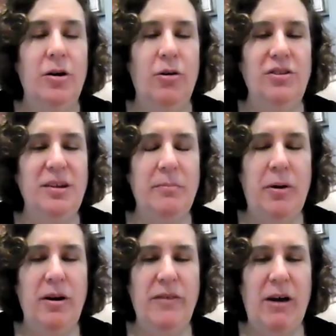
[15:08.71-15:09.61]
or some
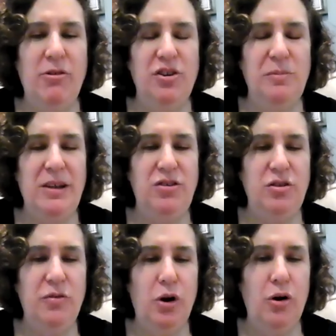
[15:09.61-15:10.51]
part of outer space
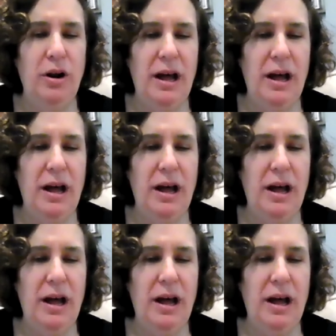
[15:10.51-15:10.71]
you've heard